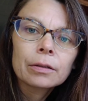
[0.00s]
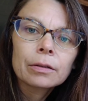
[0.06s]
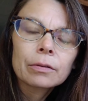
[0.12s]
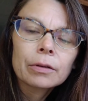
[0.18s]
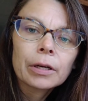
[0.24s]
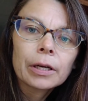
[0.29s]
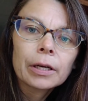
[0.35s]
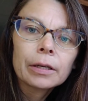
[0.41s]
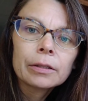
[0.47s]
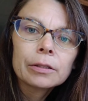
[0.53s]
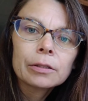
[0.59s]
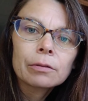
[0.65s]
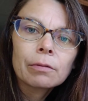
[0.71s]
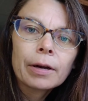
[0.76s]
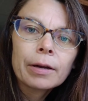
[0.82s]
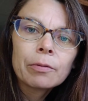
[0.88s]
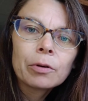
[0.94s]
Okay, so
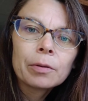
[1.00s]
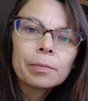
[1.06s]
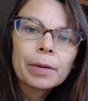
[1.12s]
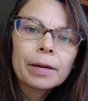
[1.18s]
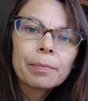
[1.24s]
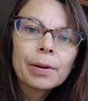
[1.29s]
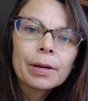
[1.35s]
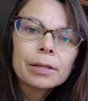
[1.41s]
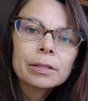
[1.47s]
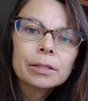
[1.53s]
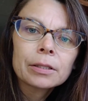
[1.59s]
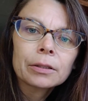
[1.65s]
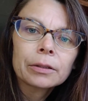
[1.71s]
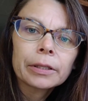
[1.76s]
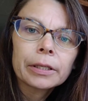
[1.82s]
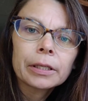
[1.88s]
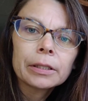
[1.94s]
right where my
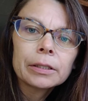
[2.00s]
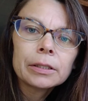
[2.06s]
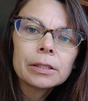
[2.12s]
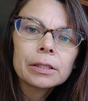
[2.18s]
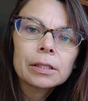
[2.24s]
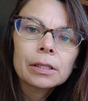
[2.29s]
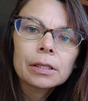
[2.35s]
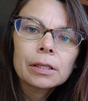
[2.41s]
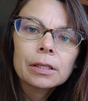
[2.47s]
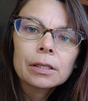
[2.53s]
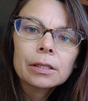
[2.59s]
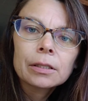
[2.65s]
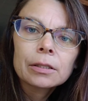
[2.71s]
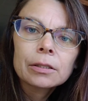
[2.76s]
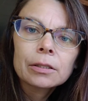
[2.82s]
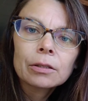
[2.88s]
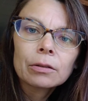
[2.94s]
pencil is.
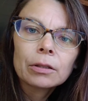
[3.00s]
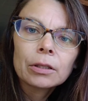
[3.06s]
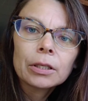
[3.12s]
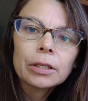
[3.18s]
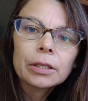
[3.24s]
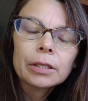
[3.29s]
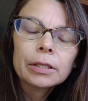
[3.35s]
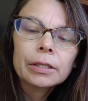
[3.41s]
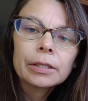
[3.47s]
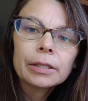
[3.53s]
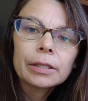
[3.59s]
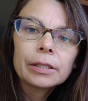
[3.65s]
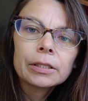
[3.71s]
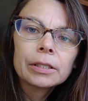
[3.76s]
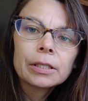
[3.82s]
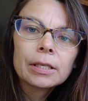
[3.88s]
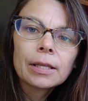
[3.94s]
So look,
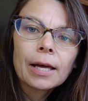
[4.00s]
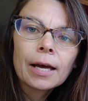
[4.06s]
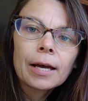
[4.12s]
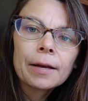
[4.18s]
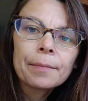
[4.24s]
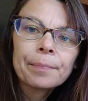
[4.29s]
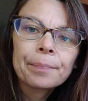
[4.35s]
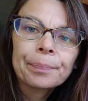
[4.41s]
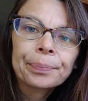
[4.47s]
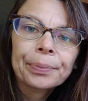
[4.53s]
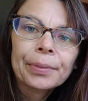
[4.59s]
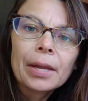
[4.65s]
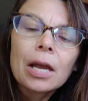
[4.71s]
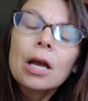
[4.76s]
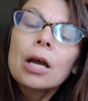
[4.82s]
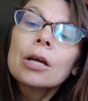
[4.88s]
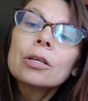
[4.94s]
you see that?
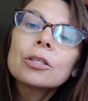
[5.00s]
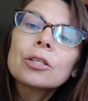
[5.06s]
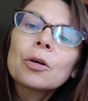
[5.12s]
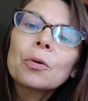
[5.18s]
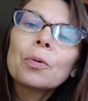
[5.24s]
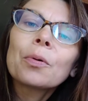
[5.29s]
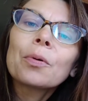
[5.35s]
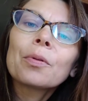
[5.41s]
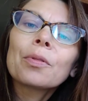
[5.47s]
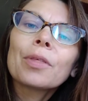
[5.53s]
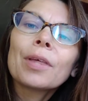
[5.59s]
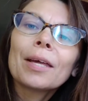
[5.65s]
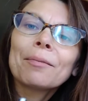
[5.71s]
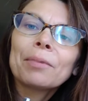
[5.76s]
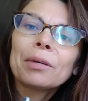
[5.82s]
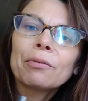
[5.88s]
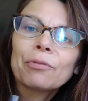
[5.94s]
So
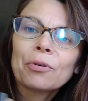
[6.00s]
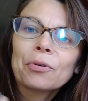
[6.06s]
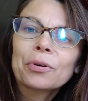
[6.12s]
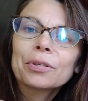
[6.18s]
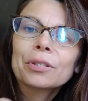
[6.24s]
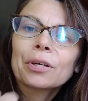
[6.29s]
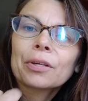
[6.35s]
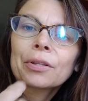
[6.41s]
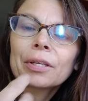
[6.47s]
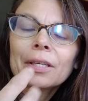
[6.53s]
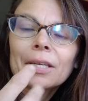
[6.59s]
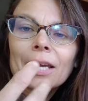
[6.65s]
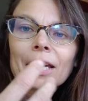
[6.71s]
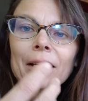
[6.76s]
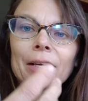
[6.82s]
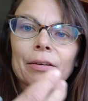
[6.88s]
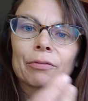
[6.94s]
then we focus on the
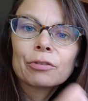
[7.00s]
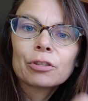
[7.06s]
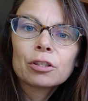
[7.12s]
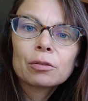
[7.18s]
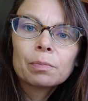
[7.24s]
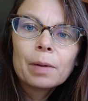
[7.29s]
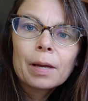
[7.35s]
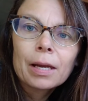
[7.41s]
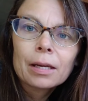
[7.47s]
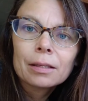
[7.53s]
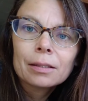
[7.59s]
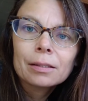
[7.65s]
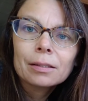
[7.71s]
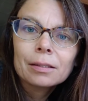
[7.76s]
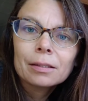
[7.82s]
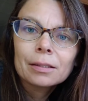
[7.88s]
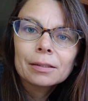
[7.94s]
negative space.
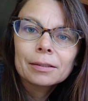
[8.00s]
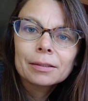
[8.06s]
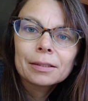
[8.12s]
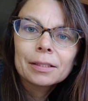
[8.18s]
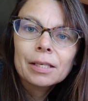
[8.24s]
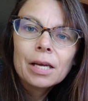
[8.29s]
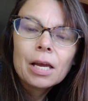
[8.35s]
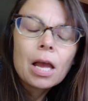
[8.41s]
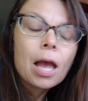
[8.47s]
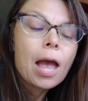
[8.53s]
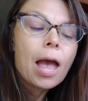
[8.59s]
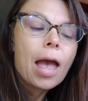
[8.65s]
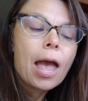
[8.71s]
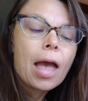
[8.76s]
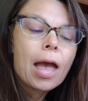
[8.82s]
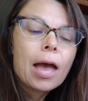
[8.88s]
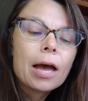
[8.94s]

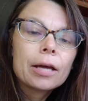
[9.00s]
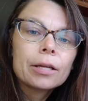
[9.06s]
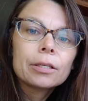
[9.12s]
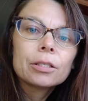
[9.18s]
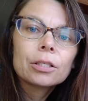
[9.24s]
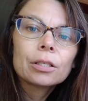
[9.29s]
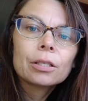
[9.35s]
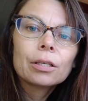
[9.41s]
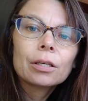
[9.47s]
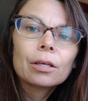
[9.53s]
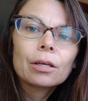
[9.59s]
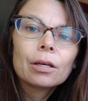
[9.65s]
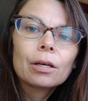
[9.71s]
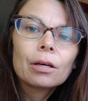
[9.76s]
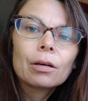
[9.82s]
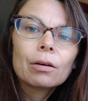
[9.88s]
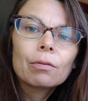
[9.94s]
And
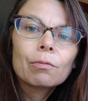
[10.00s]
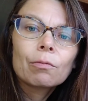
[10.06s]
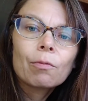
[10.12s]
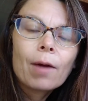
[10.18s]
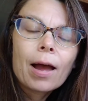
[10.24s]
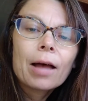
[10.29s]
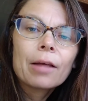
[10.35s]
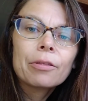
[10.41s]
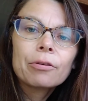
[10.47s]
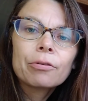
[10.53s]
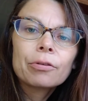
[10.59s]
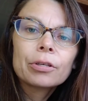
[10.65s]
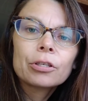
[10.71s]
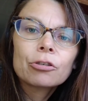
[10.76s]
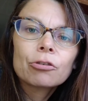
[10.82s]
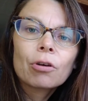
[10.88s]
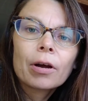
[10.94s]
rather
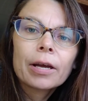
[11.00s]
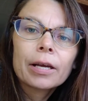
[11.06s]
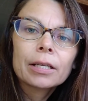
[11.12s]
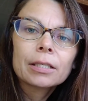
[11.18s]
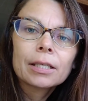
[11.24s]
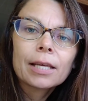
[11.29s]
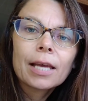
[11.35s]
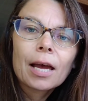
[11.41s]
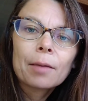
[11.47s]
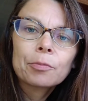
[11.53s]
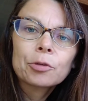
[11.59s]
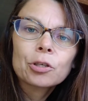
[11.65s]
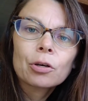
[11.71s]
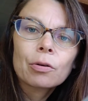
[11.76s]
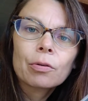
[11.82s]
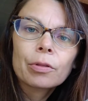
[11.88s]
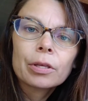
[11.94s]
than trying to
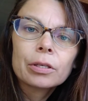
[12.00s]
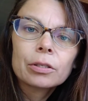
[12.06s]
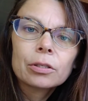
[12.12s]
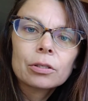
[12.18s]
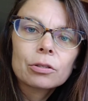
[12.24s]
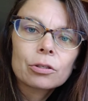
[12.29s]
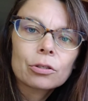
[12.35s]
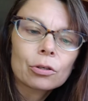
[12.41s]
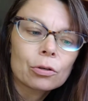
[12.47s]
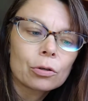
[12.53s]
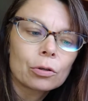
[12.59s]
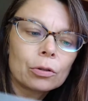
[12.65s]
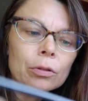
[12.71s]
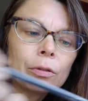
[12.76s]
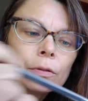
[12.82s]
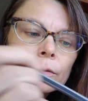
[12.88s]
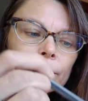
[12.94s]
capture this
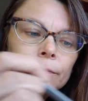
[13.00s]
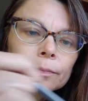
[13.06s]
circle